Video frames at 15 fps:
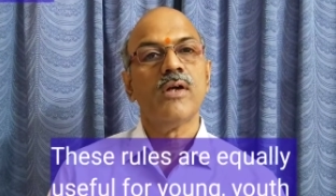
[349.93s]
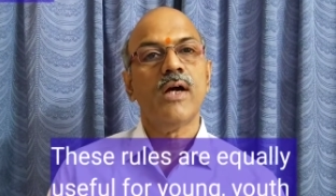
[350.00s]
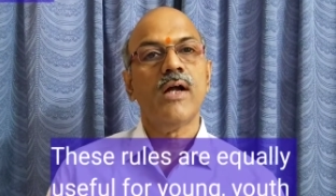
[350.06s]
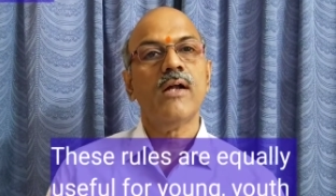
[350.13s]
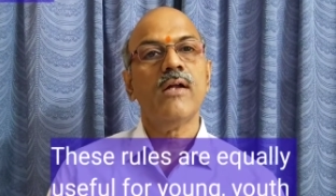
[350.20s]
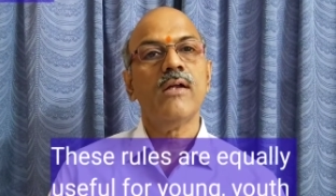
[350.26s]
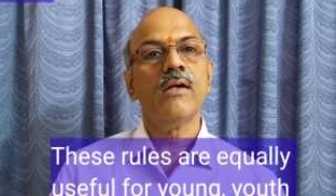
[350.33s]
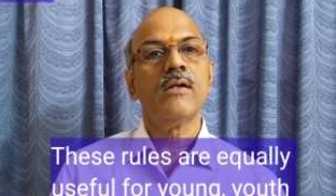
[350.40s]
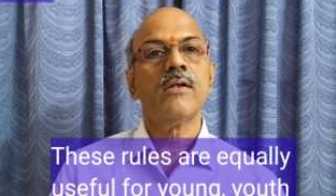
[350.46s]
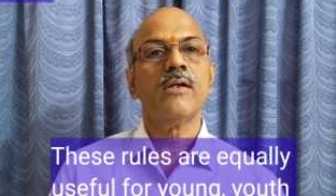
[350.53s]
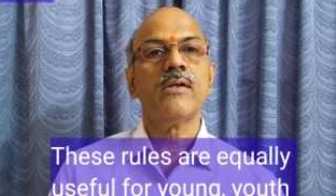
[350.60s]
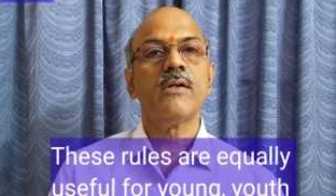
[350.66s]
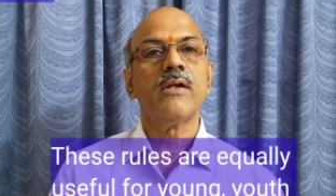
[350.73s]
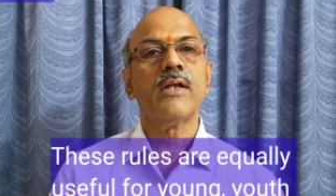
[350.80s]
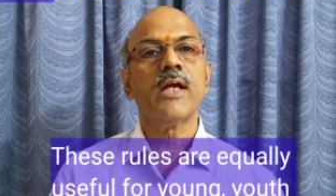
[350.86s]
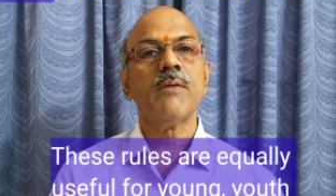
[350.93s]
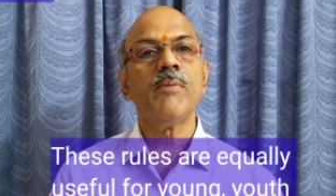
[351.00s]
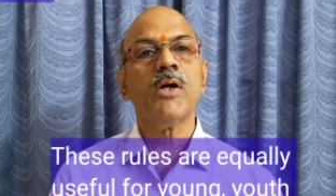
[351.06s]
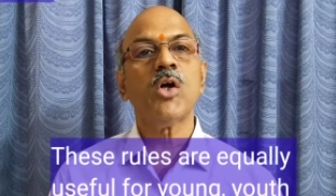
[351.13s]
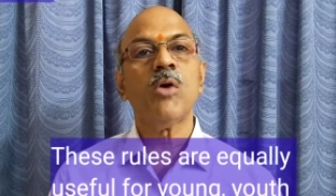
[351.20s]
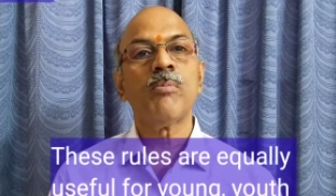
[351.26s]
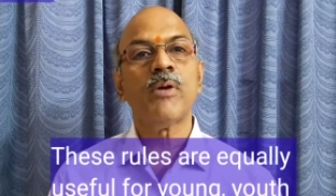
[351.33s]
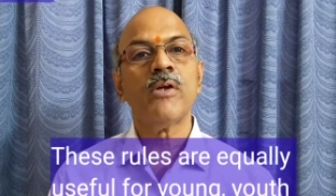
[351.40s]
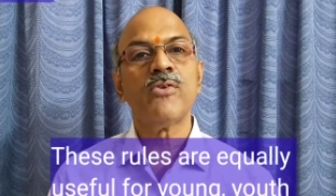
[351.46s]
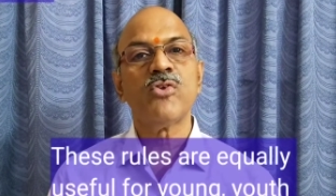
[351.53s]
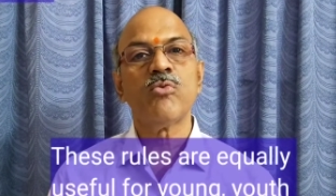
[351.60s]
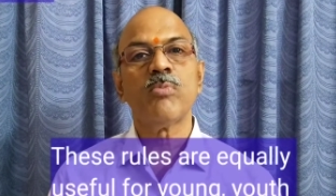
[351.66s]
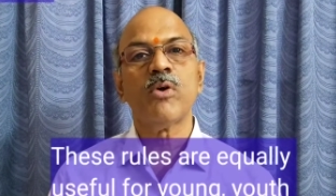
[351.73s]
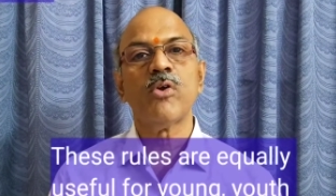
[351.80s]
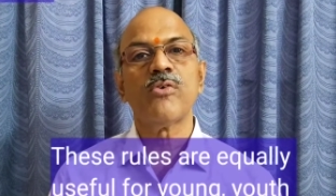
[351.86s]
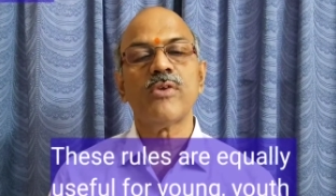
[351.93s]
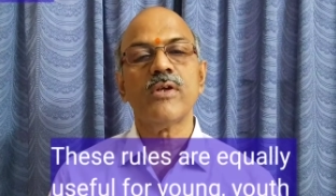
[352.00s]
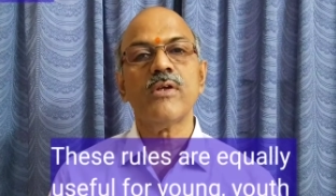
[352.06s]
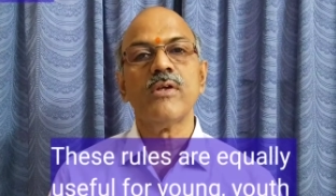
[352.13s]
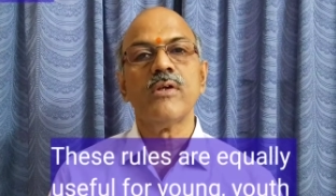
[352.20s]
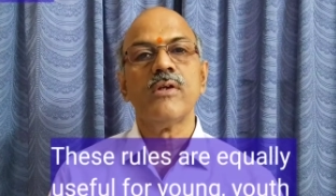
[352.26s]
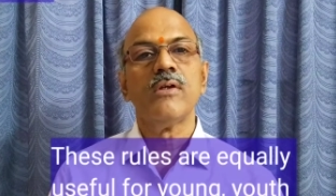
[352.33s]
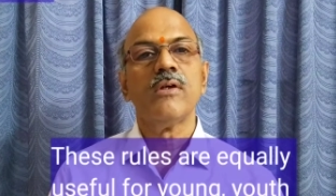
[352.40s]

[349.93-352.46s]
and it can be a comprehensive policy